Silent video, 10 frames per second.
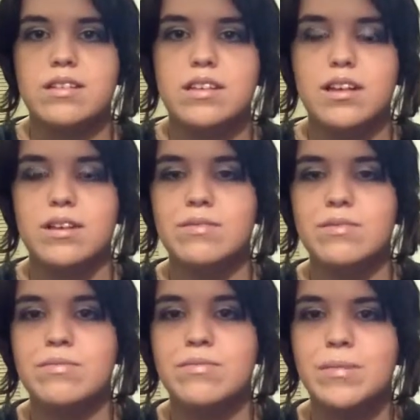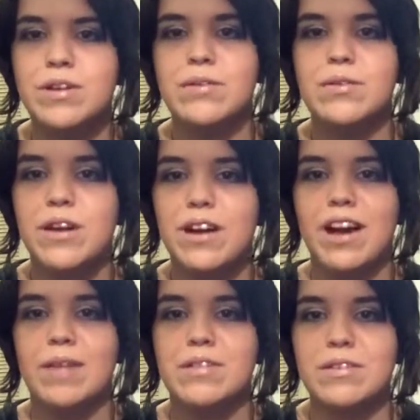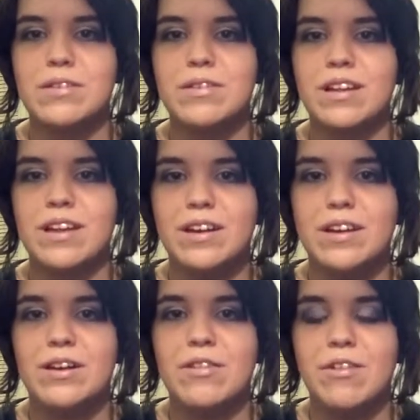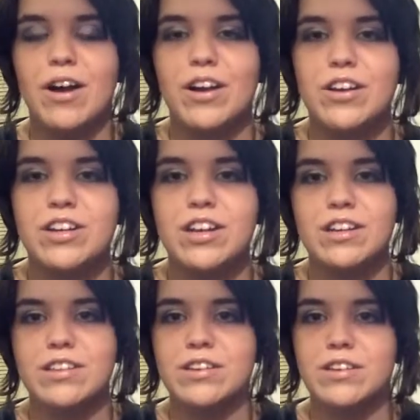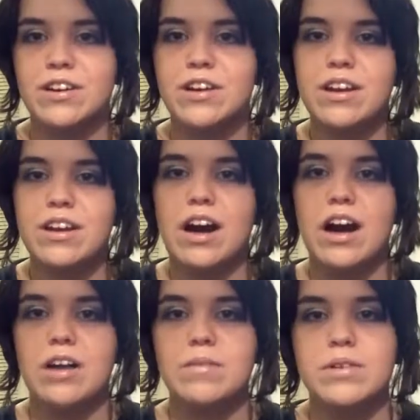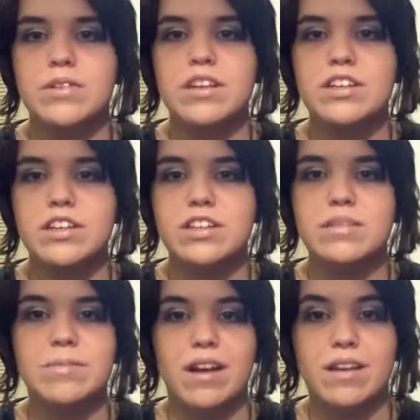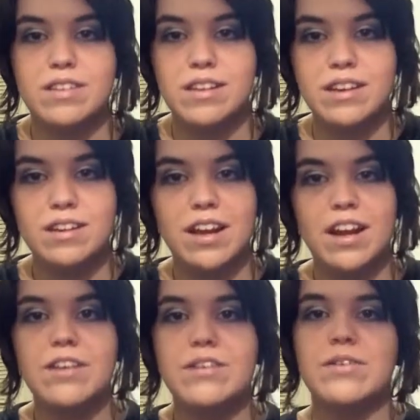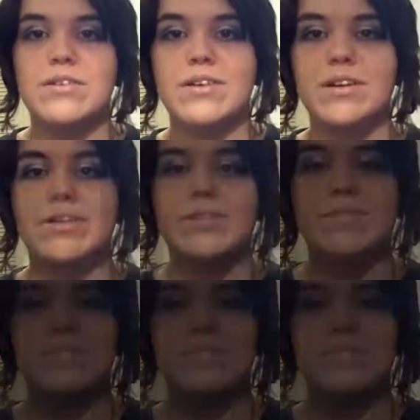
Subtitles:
you know, women who aren't absolutely like rocker chicks or odd musicians, but I'll see you in the hair tutorial.